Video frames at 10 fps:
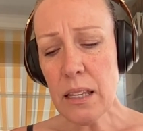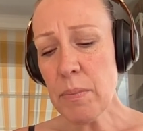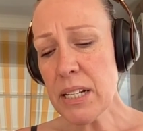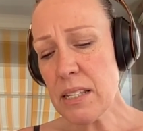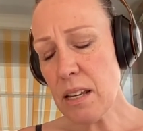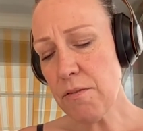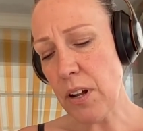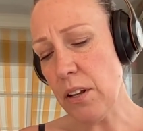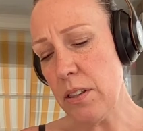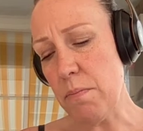In the months
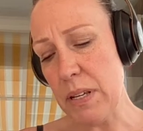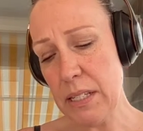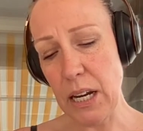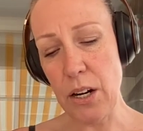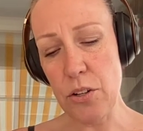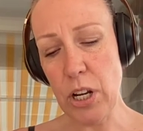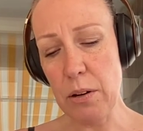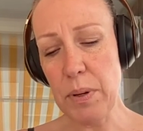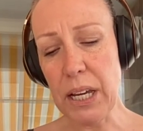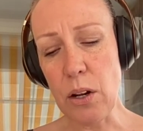that followed the miscarriage,
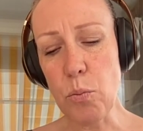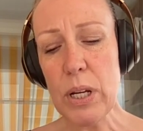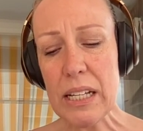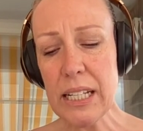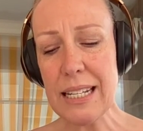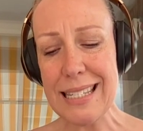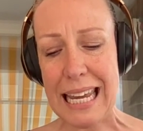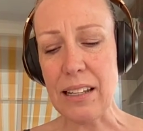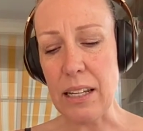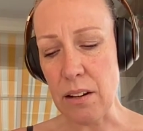I'd begun weekly
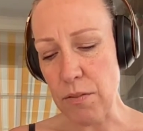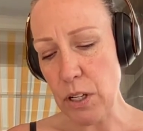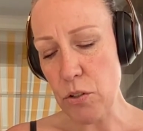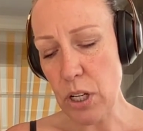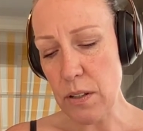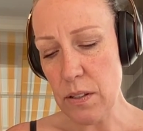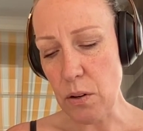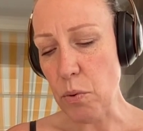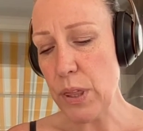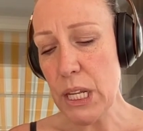saline
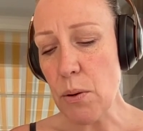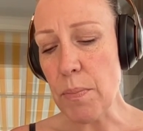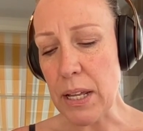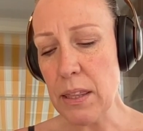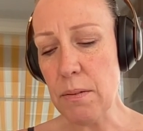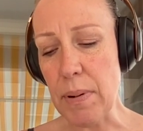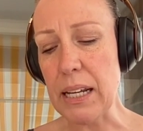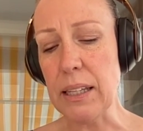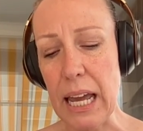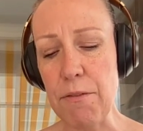infusions, and within a month,
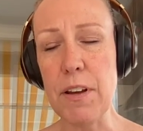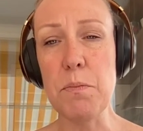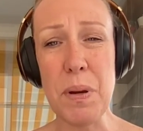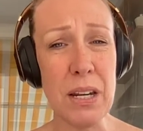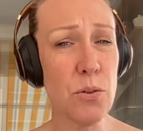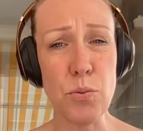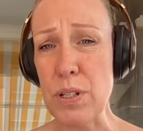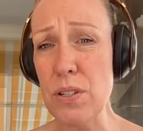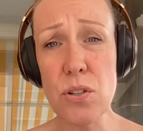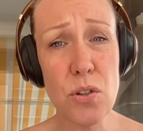my life had been
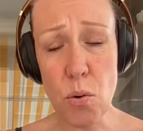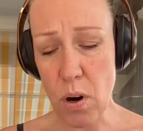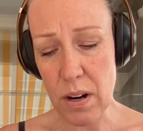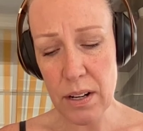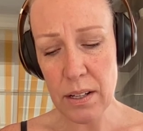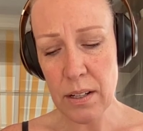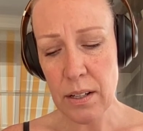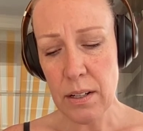restored.